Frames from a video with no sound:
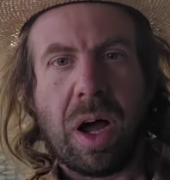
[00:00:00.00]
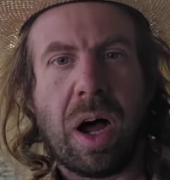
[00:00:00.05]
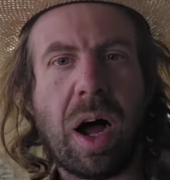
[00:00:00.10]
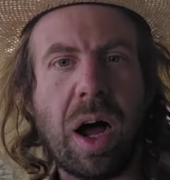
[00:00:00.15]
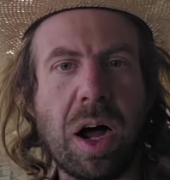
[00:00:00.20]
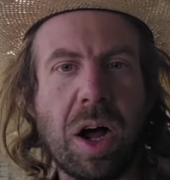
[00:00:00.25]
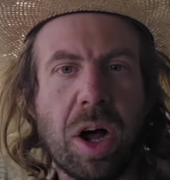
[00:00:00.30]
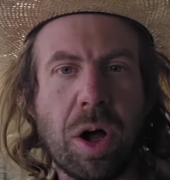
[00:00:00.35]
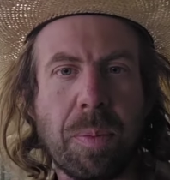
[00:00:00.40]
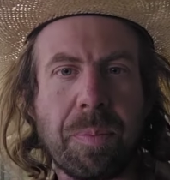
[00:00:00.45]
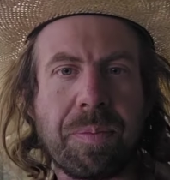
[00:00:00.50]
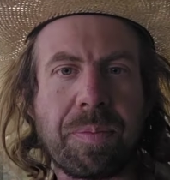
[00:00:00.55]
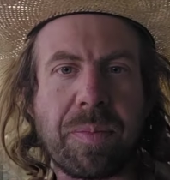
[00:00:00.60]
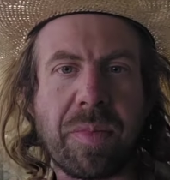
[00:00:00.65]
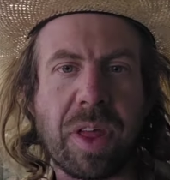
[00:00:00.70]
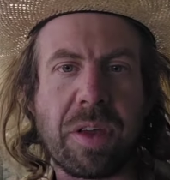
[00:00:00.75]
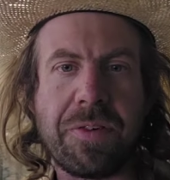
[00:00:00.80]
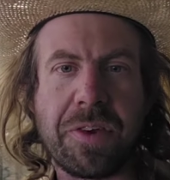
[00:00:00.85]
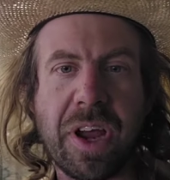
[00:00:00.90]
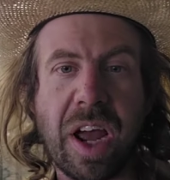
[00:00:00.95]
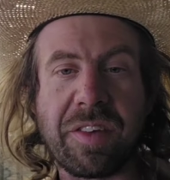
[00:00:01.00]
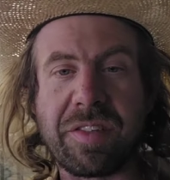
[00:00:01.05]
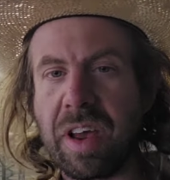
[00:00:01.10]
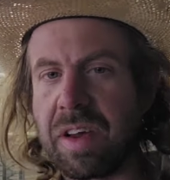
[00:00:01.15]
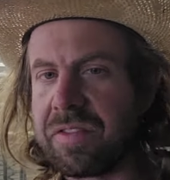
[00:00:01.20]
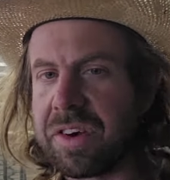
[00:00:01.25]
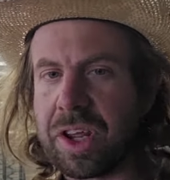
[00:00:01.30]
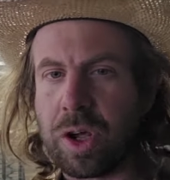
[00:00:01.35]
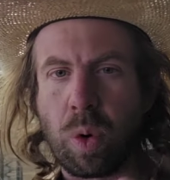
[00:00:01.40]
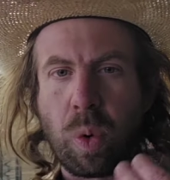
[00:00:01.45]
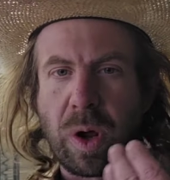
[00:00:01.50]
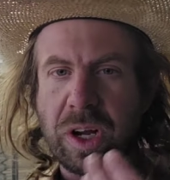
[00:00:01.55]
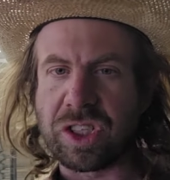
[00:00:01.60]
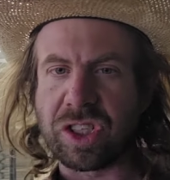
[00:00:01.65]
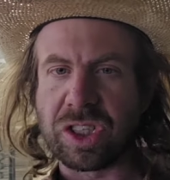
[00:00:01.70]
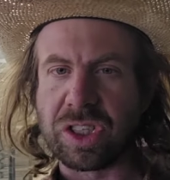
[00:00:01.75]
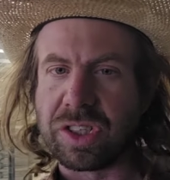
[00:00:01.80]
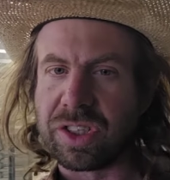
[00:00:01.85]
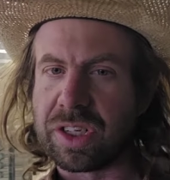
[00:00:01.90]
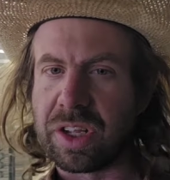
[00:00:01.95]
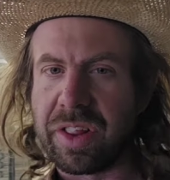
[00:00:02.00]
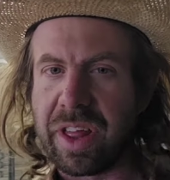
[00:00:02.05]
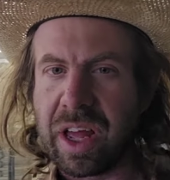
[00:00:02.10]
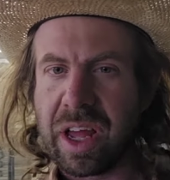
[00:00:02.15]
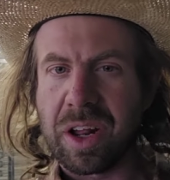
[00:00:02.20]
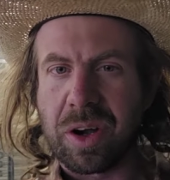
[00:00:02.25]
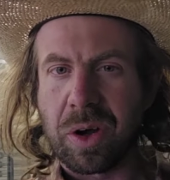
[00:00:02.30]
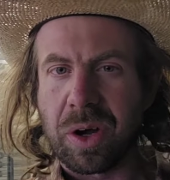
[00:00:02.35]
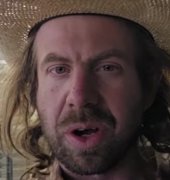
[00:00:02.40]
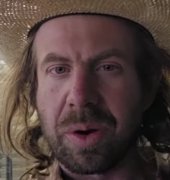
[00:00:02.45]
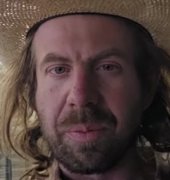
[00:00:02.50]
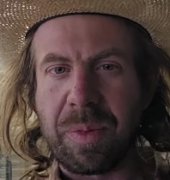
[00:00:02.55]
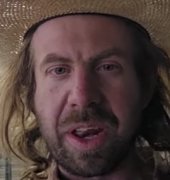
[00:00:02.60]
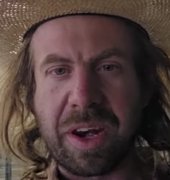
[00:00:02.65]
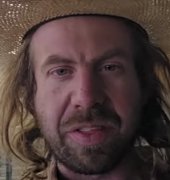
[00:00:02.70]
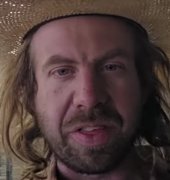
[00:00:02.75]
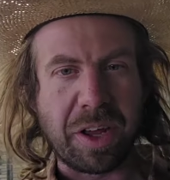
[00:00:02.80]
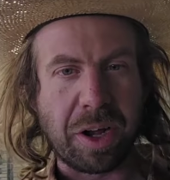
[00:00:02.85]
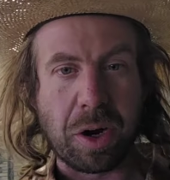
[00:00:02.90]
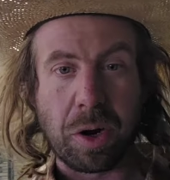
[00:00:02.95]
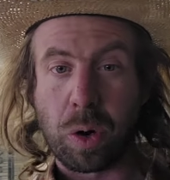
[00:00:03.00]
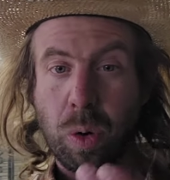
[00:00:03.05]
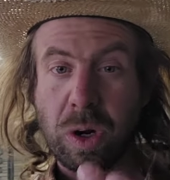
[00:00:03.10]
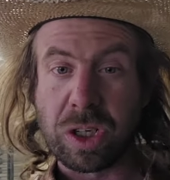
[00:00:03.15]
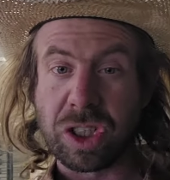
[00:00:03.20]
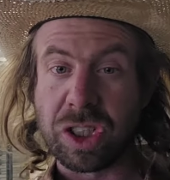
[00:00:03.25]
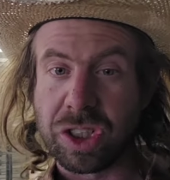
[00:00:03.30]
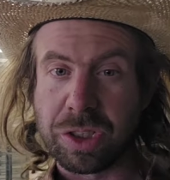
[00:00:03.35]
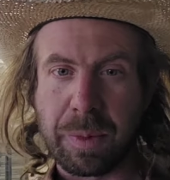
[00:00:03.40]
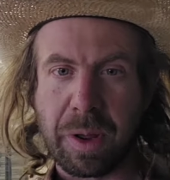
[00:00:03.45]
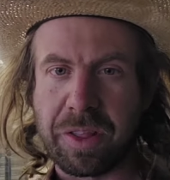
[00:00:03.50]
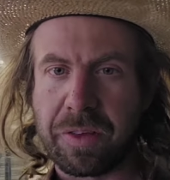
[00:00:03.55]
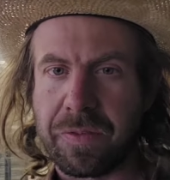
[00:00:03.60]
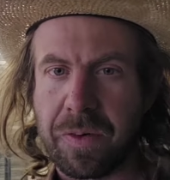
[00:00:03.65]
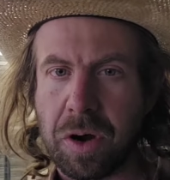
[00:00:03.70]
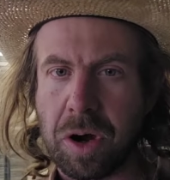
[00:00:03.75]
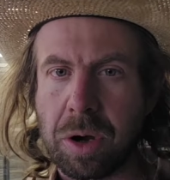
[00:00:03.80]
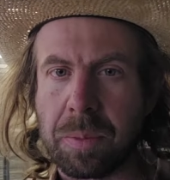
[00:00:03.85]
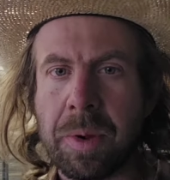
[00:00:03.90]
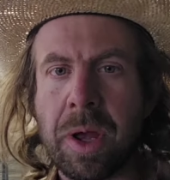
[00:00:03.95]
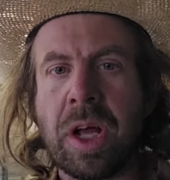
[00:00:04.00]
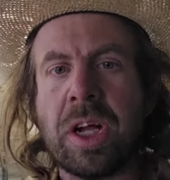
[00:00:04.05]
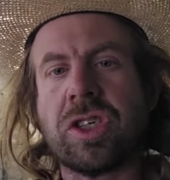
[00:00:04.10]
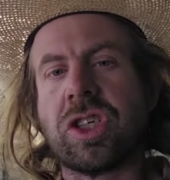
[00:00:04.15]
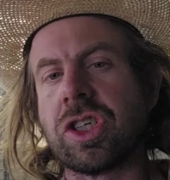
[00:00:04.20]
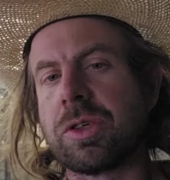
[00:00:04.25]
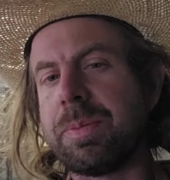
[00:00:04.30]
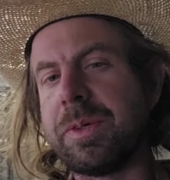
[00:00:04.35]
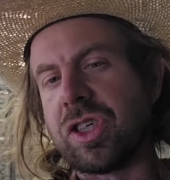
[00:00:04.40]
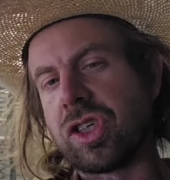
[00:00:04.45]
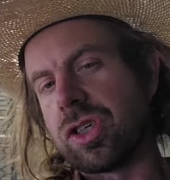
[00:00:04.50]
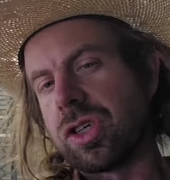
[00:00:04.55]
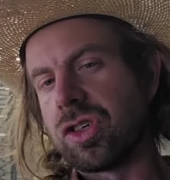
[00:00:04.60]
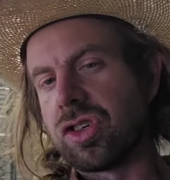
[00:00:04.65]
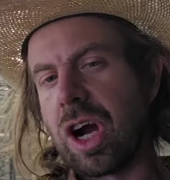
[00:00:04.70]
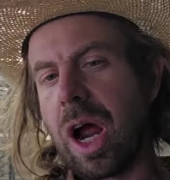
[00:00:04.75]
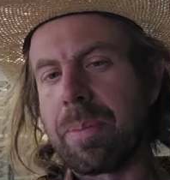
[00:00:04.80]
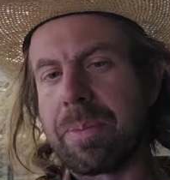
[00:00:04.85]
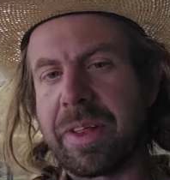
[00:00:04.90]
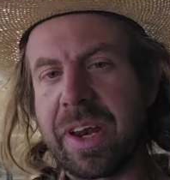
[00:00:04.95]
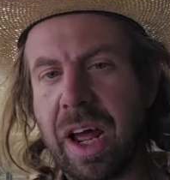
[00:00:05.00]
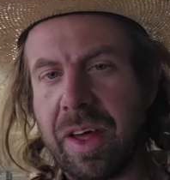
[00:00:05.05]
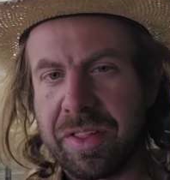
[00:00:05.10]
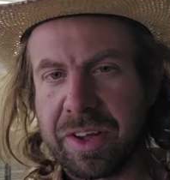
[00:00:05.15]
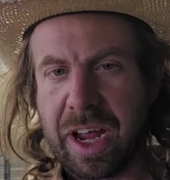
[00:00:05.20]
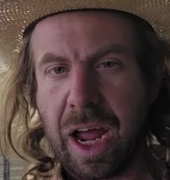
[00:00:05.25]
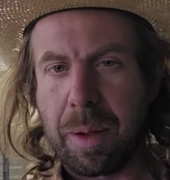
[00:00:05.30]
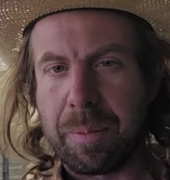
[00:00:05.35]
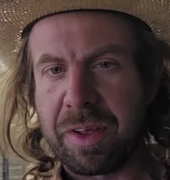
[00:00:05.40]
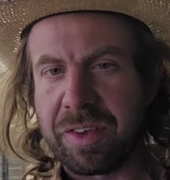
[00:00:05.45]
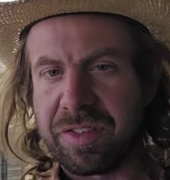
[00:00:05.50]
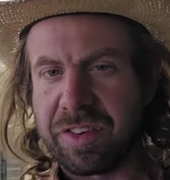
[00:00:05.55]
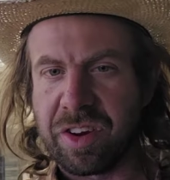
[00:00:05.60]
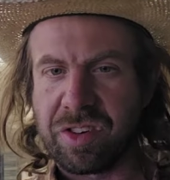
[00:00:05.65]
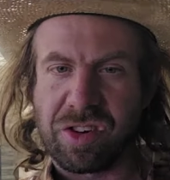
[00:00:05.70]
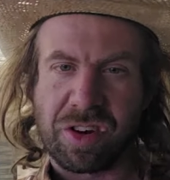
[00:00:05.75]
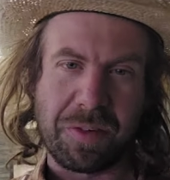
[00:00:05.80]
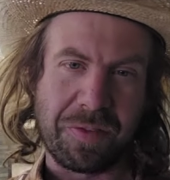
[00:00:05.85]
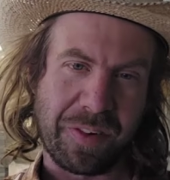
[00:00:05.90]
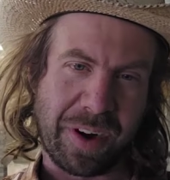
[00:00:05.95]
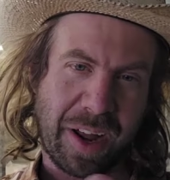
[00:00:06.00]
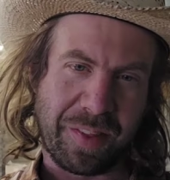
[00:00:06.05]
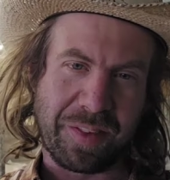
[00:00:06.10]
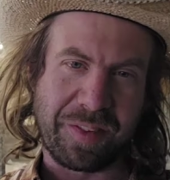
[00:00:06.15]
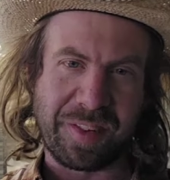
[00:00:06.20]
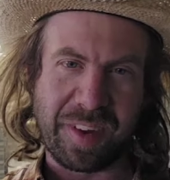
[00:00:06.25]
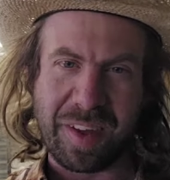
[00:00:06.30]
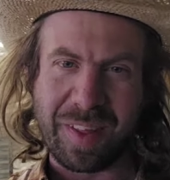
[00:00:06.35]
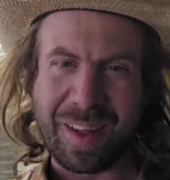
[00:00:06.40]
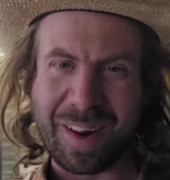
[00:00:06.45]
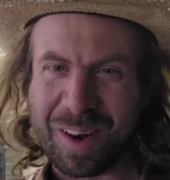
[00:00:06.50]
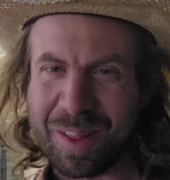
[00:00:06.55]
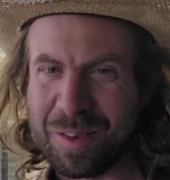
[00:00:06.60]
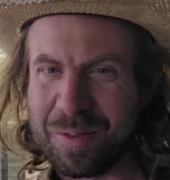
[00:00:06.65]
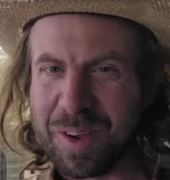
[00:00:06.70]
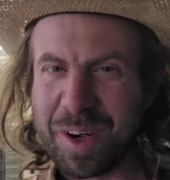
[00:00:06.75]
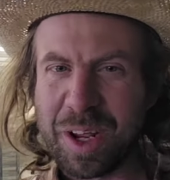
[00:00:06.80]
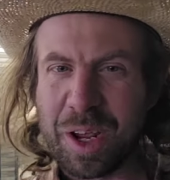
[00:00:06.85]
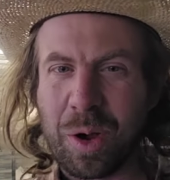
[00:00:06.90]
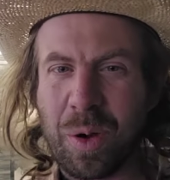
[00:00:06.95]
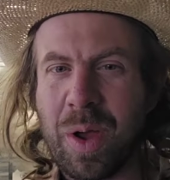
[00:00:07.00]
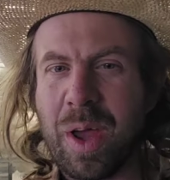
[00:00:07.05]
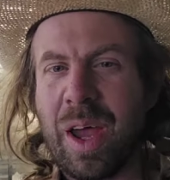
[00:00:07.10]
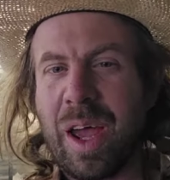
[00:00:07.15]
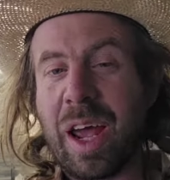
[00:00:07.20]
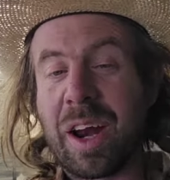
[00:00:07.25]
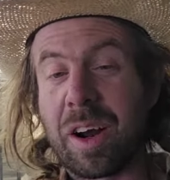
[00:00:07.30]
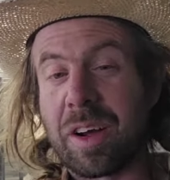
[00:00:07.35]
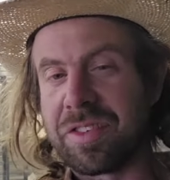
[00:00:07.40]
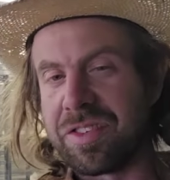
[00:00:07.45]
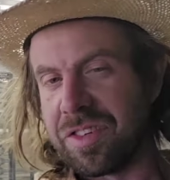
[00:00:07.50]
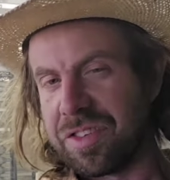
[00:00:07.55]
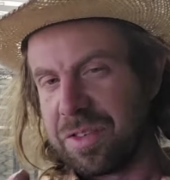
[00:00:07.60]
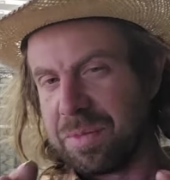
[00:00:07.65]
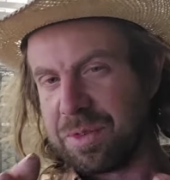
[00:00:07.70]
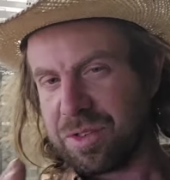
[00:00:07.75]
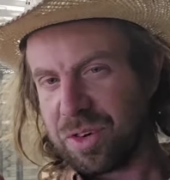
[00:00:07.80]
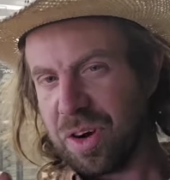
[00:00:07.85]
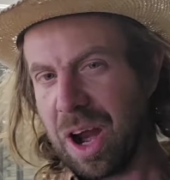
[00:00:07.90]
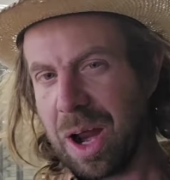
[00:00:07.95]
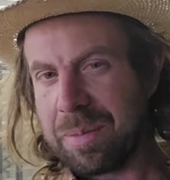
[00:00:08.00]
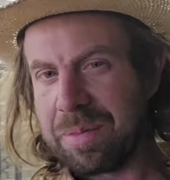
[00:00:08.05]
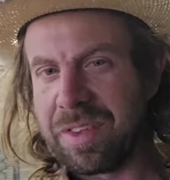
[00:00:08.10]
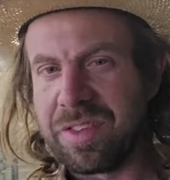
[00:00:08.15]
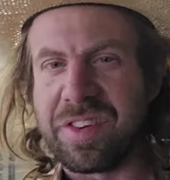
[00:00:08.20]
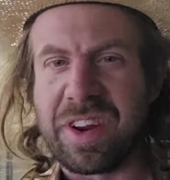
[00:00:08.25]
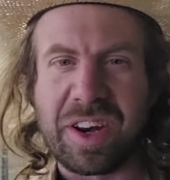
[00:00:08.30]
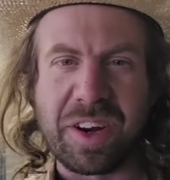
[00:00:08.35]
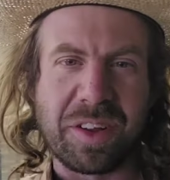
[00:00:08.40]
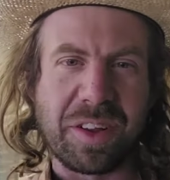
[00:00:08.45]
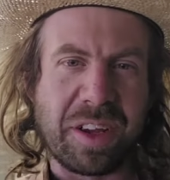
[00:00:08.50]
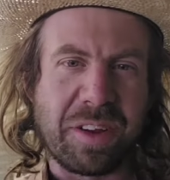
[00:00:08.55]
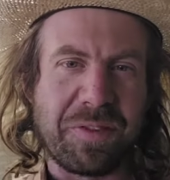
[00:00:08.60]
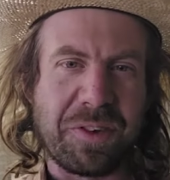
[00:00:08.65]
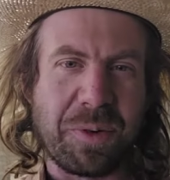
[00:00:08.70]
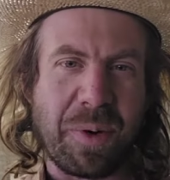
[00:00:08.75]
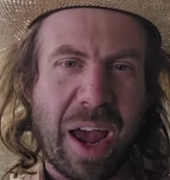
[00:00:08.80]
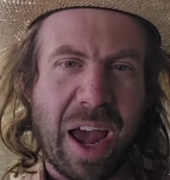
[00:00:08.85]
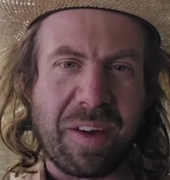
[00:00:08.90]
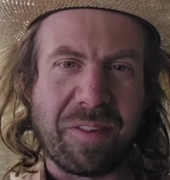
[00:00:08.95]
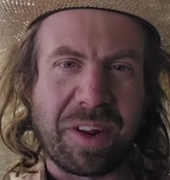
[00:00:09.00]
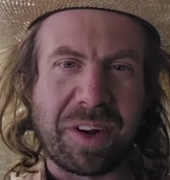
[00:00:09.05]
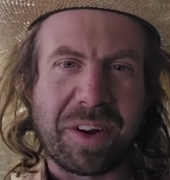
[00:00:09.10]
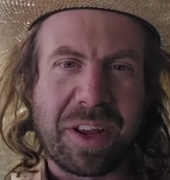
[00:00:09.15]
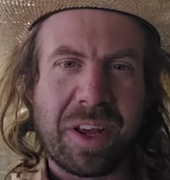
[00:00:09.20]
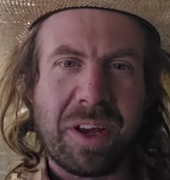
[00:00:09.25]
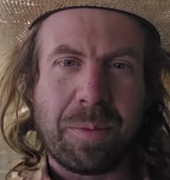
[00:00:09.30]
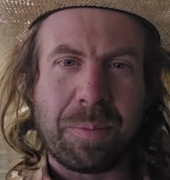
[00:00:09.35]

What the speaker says: If you guys have any questions on that or anything or questions about the farm, just be sure to drop it down in the comment section. I forgot to say that in the video, and also subscribe to the channel if you haven't.